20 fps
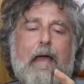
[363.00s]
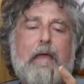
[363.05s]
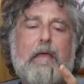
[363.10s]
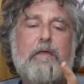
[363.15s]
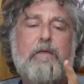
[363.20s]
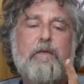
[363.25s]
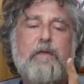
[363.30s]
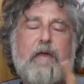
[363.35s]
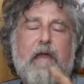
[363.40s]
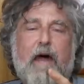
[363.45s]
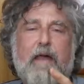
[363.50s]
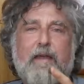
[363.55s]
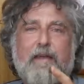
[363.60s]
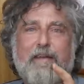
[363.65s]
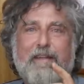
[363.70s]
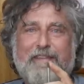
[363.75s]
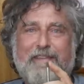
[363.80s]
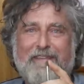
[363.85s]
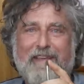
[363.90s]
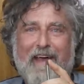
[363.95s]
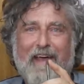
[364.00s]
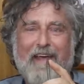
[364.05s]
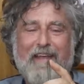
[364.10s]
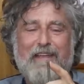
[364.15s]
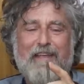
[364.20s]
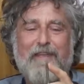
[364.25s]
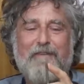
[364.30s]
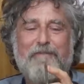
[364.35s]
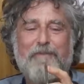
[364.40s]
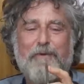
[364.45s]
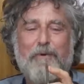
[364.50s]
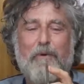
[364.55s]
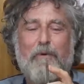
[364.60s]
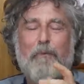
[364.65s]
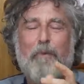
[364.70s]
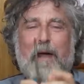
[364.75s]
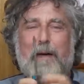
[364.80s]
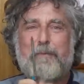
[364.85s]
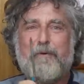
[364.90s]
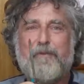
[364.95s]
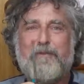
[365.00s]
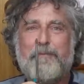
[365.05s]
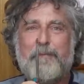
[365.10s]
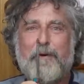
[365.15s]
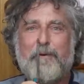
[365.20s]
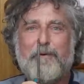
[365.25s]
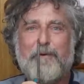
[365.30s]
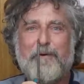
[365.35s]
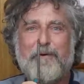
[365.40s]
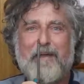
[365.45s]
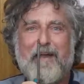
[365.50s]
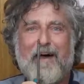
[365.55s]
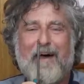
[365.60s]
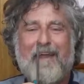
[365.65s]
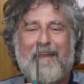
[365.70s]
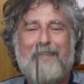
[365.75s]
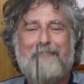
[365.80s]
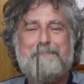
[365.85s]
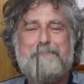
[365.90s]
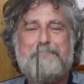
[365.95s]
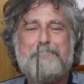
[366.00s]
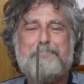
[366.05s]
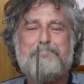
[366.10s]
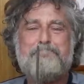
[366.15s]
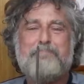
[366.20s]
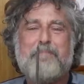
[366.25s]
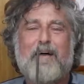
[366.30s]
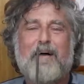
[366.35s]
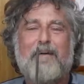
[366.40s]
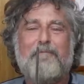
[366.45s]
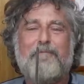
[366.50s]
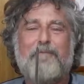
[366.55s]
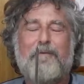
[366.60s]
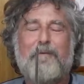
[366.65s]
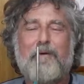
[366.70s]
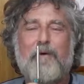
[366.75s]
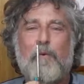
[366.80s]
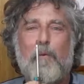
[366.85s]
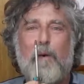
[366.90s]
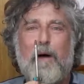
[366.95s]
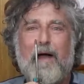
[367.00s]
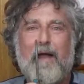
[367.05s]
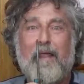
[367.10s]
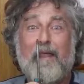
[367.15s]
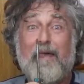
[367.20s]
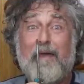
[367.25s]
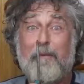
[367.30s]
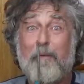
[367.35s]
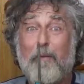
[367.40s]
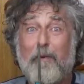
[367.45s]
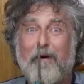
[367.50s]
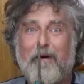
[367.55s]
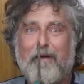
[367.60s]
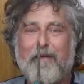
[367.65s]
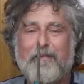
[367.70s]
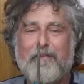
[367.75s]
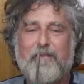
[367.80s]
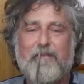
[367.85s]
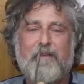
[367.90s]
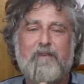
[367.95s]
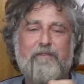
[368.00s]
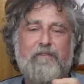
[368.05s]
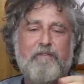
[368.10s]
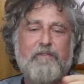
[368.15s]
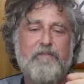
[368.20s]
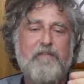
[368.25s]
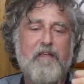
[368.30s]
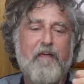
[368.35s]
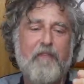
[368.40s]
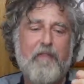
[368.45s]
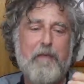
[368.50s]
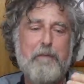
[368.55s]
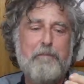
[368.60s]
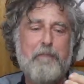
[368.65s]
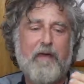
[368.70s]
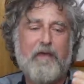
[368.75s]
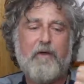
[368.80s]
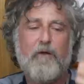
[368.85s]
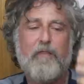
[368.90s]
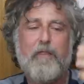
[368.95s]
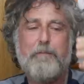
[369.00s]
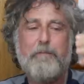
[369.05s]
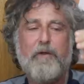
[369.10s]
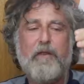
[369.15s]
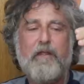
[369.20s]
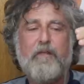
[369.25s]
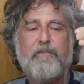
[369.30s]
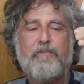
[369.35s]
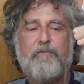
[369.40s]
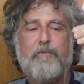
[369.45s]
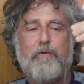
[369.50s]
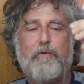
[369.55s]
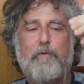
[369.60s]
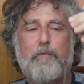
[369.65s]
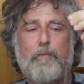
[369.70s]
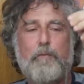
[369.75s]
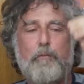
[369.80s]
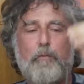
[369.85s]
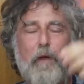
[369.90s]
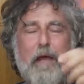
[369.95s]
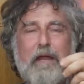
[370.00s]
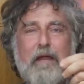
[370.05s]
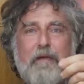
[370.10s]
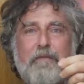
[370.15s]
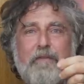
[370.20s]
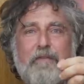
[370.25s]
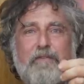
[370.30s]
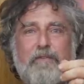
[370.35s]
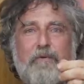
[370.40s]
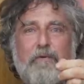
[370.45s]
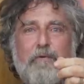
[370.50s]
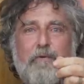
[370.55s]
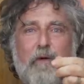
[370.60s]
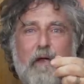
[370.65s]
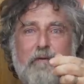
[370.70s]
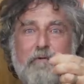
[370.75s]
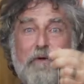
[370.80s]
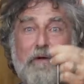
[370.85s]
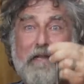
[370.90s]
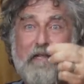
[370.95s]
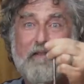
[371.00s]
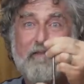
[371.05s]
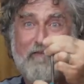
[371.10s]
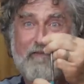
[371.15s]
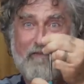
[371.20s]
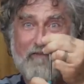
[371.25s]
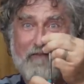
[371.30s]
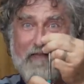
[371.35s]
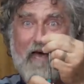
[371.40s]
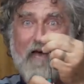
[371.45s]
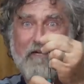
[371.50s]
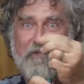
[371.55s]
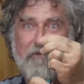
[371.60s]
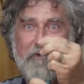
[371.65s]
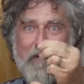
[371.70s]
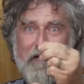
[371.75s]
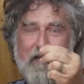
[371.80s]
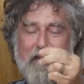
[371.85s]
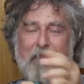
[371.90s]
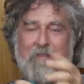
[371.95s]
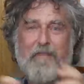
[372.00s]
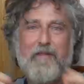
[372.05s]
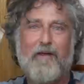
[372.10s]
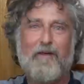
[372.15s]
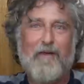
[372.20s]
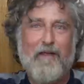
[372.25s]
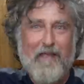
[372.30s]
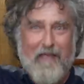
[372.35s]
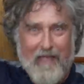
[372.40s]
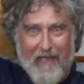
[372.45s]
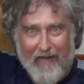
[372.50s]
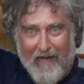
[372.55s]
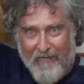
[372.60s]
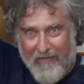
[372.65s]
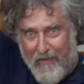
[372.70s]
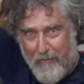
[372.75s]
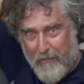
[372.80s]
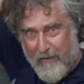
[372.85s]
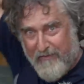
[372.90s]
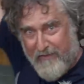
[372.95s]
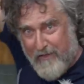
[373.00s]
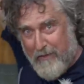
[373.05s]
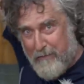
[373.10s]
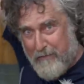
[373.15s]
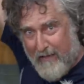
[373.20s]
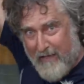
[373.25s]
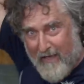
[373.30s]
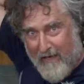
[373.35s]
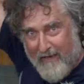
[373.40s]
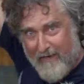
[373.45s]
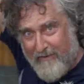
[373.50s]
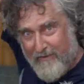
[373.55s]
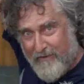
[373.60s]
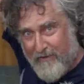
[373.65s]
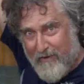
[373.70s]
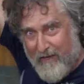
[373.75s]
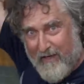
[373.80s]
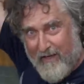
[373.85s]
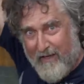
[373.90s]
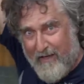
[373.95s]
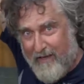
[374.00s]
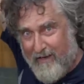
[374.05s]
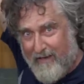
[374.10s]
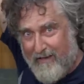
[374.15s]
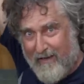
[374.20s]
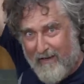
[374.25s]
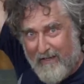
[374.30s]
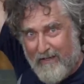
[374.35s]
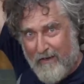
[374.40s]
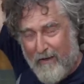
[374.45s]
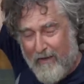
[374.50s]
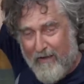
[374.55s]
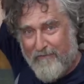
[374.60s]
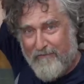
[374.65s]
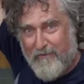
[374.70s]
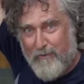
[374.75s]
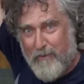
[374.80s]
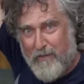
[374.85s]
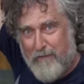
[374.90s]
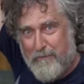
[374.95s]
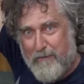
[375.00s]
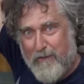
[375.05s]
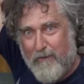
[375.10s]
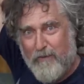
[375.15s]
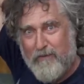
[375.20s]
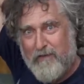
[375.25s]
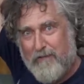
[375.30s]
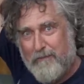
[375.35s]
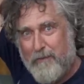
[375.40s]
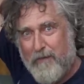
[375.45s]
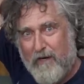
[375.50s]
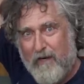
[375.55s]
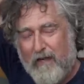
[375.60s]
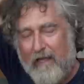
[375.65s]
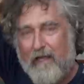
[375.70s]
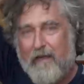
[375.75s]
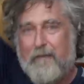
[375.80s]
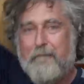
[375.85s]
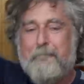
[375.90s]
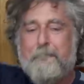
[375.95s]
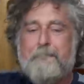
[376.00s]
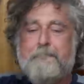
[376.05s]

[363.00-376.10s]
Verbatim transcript: You got to decide if you are Robert's boat or not. For a while I was, because there's nothing better than putting a screw right on the screwdriver and it locks right on there, and then reaching behind your head like you have to in a boat to put it in.